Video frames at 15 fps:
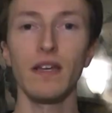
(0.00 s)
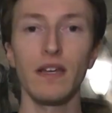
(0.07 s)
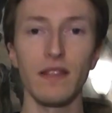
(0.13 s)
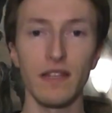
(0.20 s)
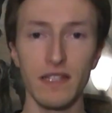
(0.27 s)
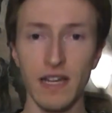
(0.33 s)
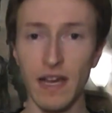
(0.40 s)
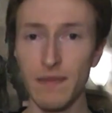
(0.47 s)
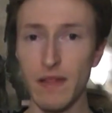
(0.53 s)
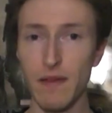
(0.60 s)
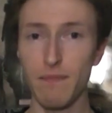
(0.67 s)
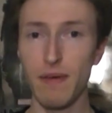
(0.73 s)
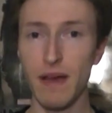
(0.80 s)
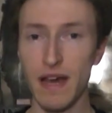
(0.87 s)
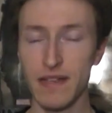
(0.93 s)
In the time
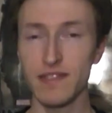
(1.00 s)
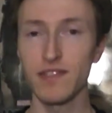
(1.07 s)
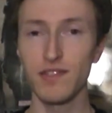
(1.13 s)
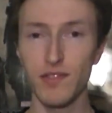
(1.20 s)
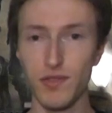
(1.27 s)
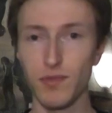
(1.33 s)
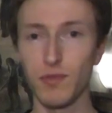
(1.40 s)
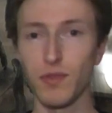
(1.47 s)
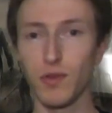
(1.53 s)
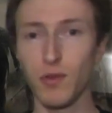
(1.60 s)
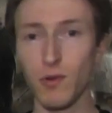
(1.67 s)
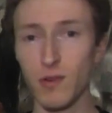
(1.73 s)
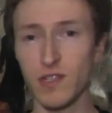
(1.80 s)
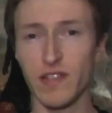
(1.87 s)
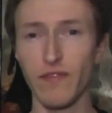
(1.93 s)
that passes through the
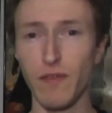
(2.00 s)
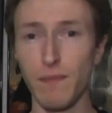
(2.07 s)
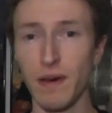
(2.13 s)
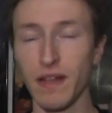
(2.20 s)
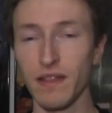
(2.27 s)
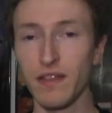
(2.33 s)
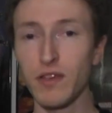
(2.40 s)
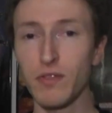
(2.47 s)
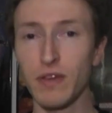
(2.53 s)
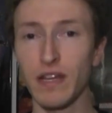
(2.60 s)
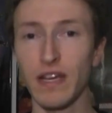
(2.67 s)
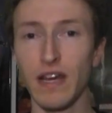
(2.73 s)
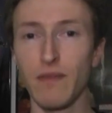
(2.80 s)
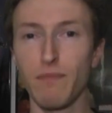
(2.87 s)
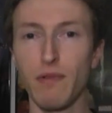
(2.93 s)
course of a month, you
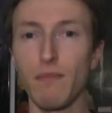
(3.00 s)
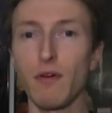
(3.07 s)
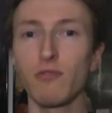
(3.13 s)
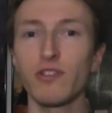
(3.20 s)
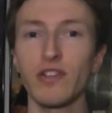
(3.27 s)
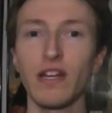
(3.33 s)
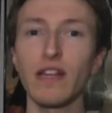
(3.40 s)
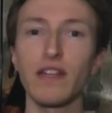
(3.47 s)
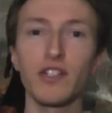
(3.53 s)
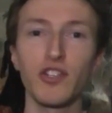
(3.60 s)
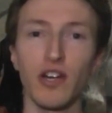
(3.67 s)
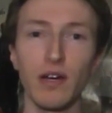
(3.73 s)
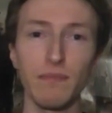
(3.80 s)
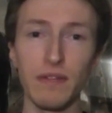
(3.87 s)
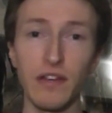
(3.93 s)
can get a promotion at the
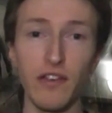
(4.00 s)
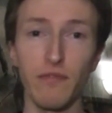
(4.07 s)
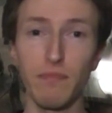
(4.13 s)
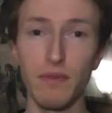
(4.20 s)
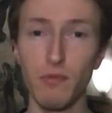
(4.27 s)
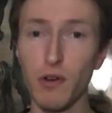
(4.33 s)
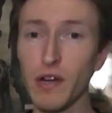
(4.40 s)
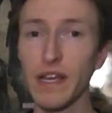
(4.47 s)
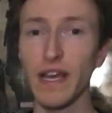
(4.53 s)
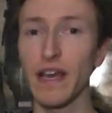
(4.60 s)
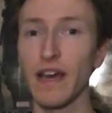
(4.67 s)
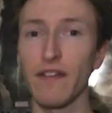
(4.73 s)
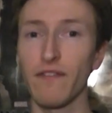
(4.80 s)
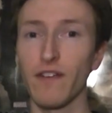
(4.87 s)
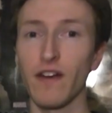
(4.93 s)
job that you've been working
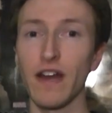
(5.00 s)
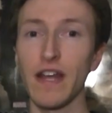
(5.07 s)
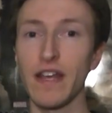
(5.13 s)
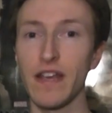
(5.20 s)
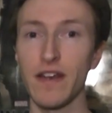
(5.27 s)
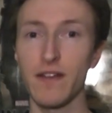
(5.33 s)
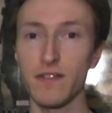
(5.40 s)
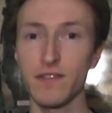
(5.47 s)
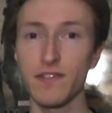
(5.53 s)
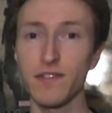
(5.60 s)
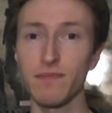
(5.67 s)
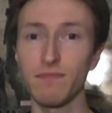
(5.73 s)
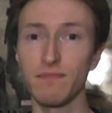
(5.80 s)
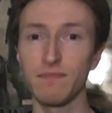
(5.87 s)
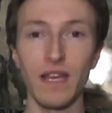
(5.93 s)
at for eight
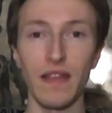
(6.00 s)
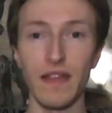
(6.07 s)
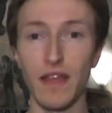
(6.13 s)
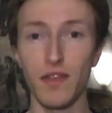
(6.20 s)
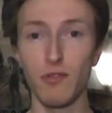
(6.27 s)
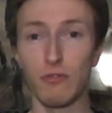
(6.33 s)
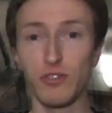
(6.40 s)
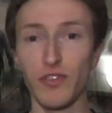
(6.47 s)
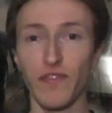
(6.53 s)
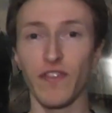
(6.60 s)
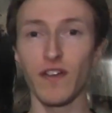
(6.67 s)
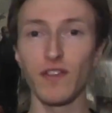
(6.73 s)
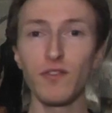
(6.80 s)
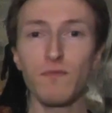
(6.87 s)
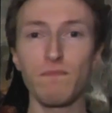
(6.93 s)
years and that throws you
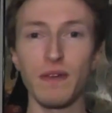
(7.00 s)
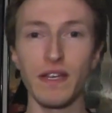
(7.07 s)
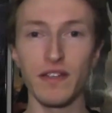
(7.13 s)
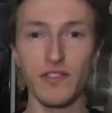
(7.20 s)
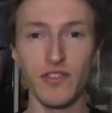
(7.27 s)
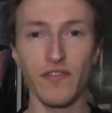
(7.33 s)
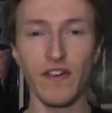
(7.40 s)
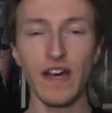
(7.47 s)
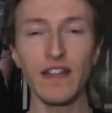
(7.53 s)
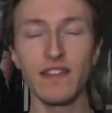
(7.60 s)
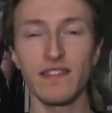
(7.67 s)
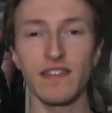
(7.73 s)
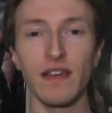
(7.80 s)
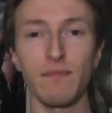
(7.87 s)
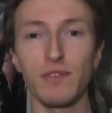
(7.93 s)
for a loop because you've had
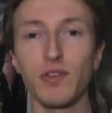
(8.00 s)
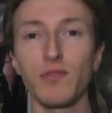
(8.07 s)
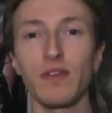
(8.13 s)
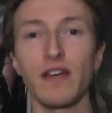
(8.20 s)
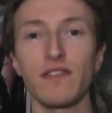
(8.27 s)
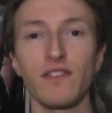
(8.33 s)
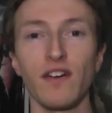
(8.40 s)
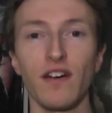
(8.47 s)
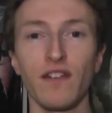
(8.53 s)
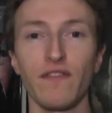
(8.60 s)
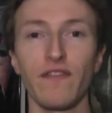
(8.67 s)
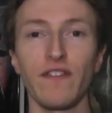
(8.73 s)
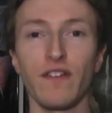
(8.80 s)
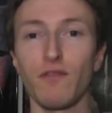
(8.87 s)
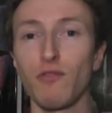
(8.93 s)
the same two days
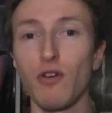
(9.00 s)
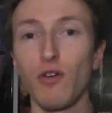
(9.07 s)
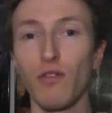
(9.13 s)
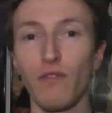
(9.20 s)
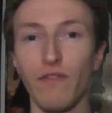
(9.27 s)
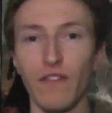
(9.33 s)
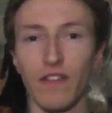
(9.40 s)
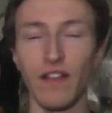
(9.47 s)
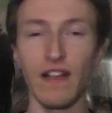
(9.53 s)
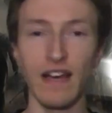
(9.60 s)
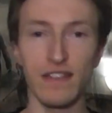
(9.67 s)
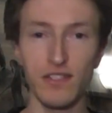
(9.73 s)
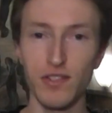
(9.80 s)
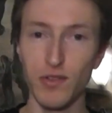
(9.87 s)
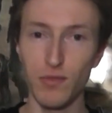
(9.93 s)
off in a row for the
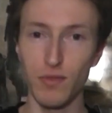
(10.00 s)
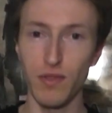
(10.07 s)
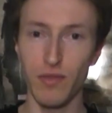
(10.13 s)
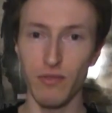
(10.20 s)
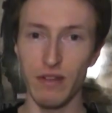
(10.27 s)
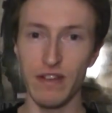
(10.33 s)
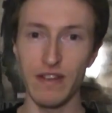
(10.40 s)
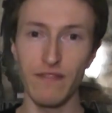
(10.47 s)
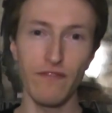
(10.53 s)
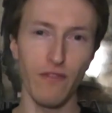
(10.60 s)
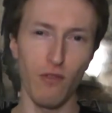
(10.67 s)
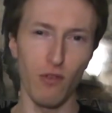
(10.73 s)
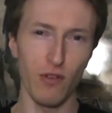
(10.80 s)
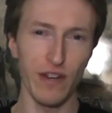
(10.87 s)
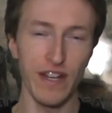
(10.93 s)
last two, three,
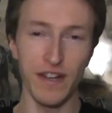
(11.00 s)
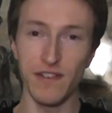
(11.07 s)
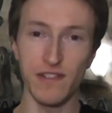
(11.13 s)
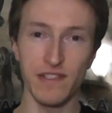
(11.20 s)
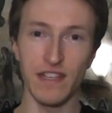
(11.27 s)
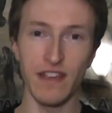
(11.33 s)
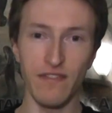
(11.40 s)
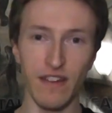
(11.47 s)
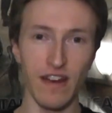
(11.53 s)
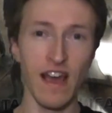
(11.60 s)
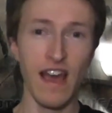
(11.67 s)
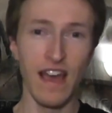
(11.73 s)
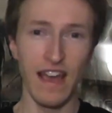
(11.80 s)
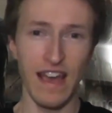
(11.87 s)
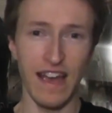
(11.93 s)
four years even,
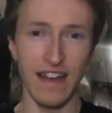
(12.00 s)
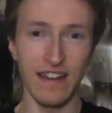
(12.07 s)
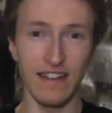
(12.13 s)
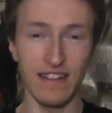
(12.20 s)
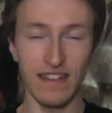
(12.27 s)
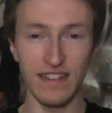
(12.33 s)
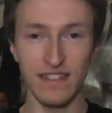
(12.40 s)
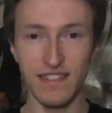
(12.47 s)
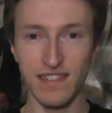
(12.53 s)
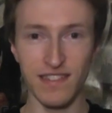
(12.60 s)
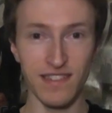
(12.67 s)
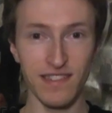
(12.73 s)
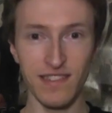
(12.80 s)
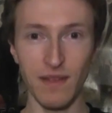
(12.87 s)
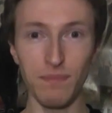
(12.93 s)
and it's
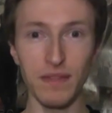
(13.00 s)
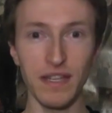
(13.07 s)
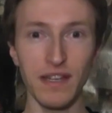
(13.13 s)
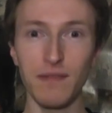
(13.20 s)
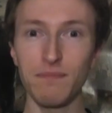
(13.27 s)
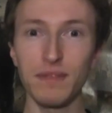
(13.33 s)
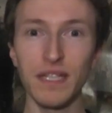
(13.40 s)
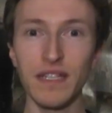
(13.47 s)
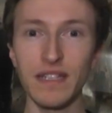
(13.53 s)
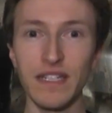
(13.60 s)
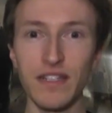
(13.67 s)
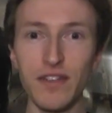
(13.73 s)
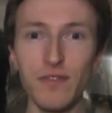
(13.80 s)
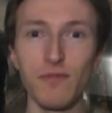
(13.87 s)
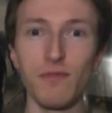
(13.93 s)
something
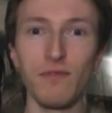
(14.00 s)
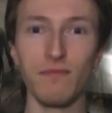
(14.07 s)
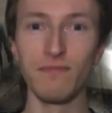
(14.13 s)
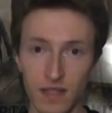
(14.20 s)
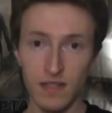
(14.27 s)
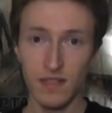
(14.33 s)
completely new.